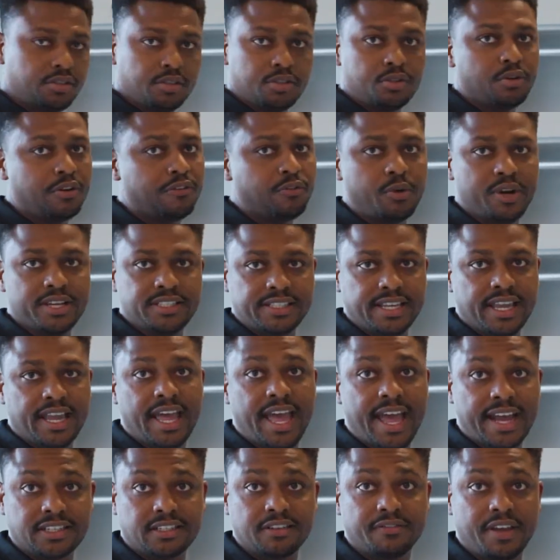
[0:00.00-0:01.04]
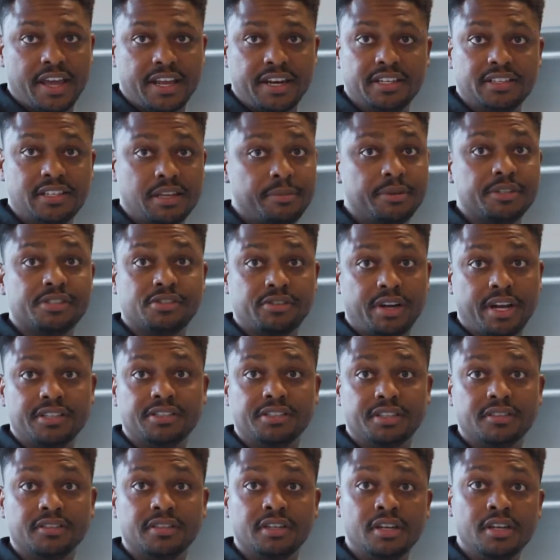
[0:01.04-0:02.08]
do a voice activated
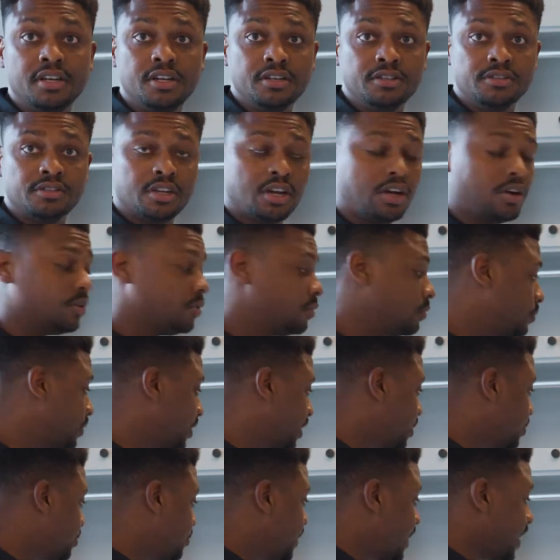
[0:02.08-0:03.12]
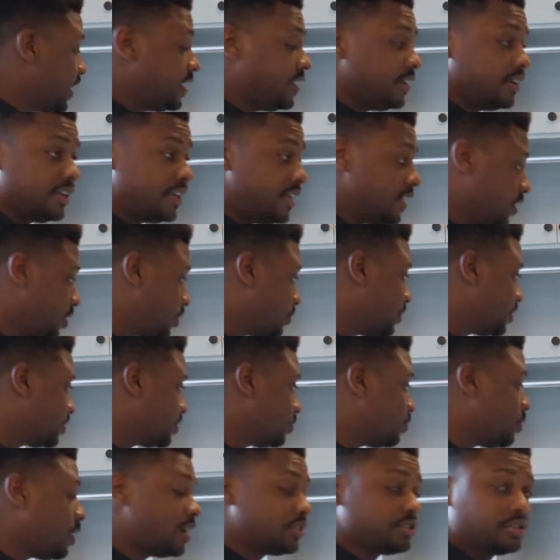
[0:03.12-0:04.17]
demonstration. So we could do that here with the
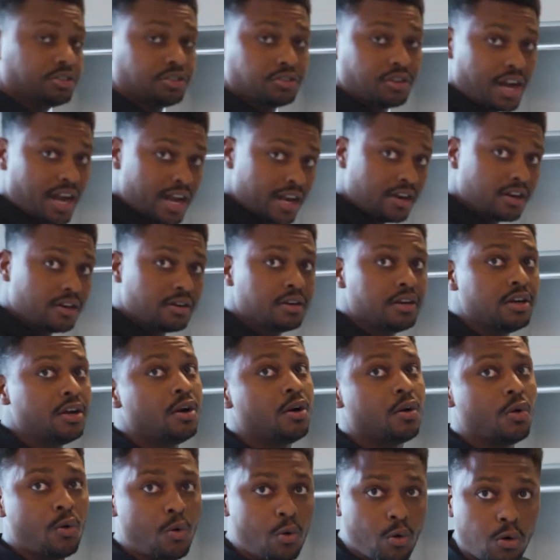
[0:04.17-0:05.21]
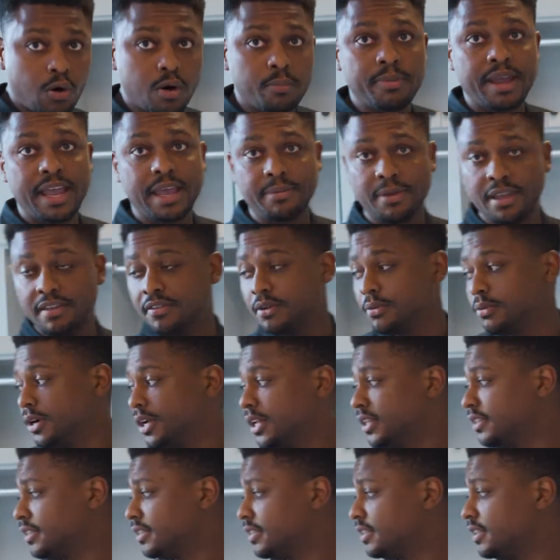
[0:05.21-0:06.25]
washer dryer, or maybe even
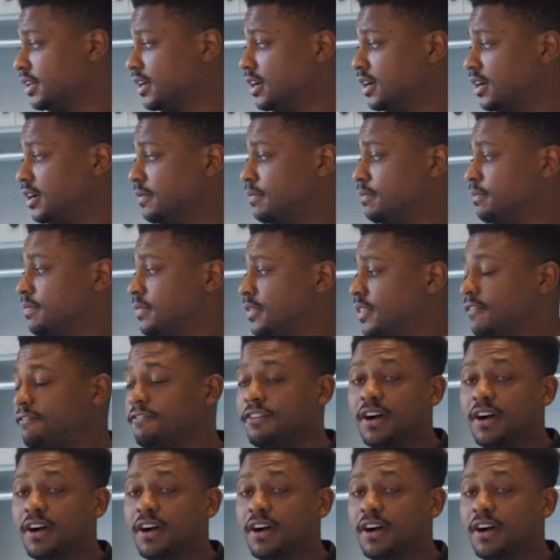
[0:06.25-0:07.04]
with the